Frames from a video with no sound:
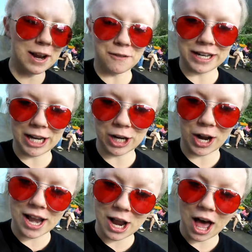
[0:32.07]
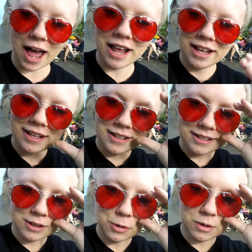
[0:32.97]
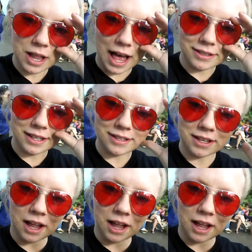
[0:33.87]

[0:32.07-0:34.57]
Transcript: stay over here and not. Cool glasses,